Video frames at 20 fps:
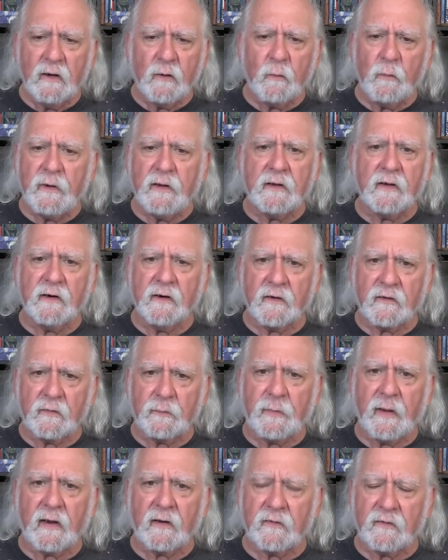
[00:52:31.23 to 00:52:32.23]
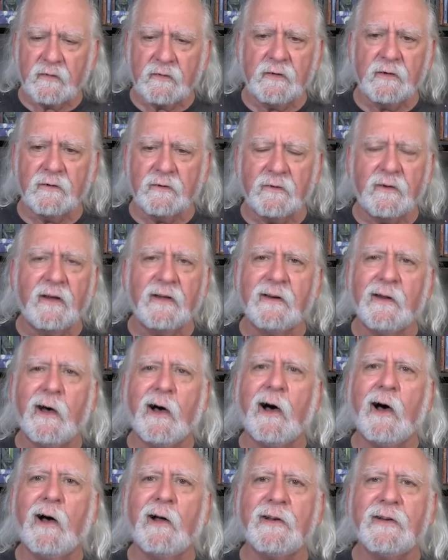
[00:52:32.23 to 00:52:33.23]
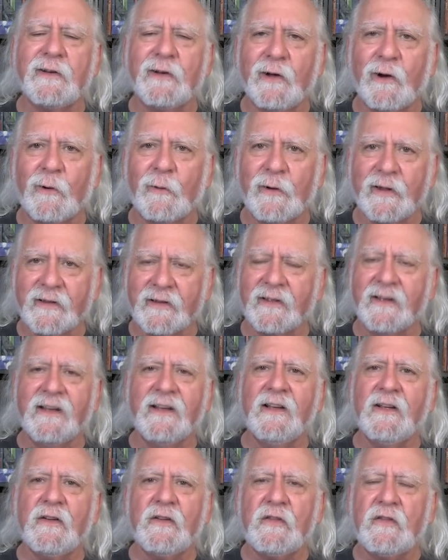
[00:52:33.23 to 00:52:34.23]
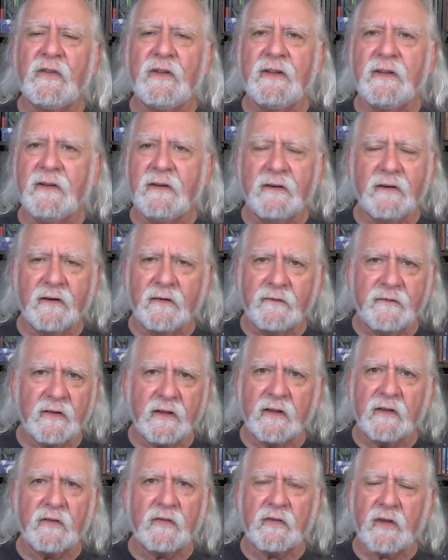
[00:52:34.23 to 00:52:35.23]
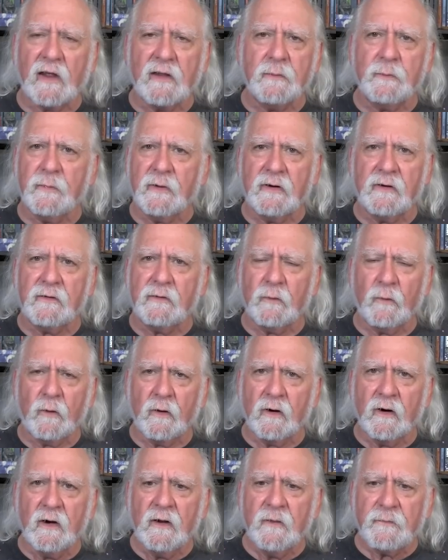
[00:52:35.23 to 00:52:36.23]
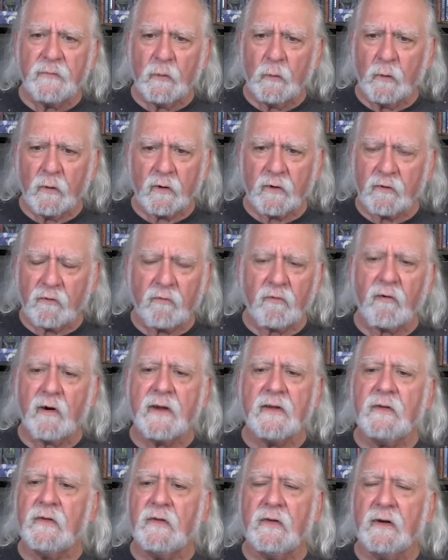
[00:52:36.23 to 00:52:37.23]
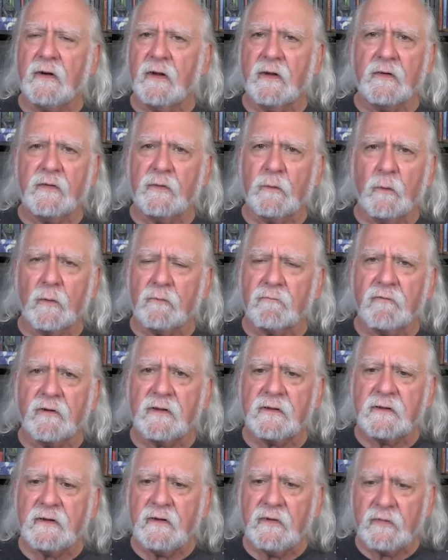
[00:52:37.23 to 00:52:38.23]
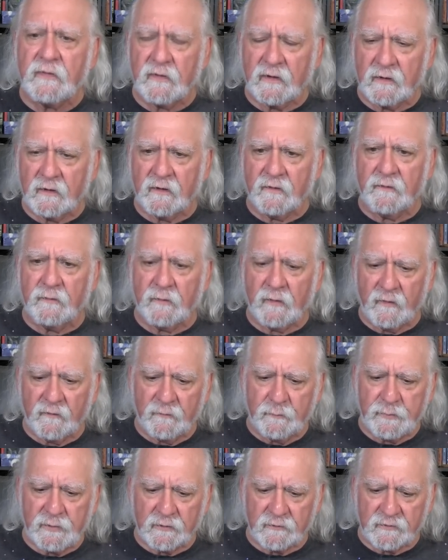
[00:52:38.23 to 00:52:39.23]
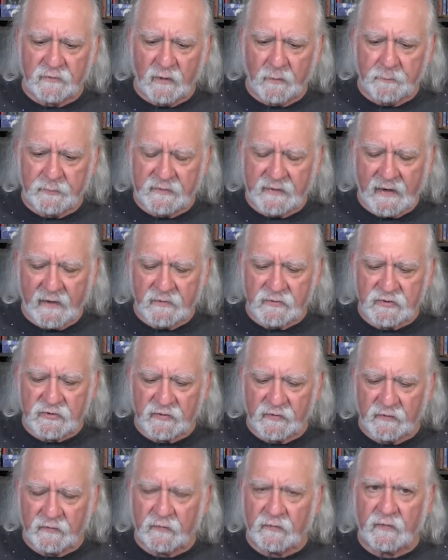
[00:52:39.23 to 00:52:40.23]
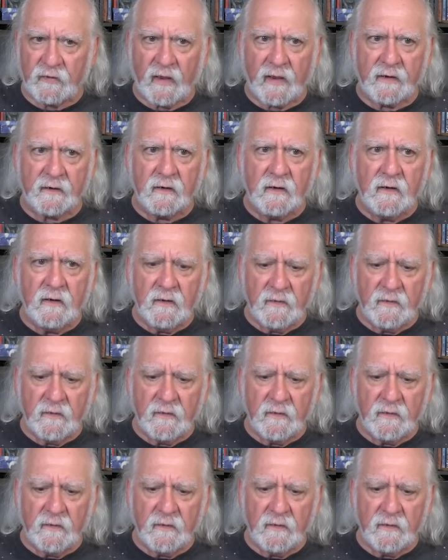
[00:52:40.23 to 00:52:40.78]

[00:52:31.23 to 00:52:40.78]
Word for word: We can expect still an ongoing scene of excitement or or craziness or releasing of, of built up tensions that